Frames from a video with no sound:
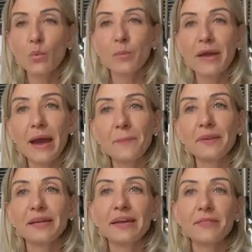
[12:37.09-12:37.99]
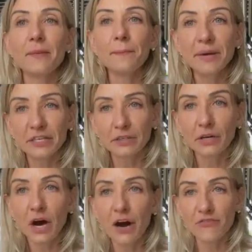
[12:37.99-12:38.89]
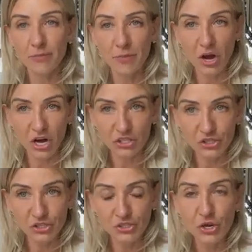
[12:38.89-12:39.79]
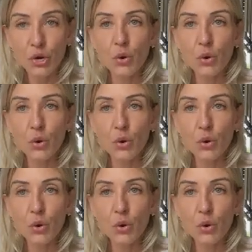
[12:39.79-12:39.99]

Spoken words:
will be happening in the middle of March.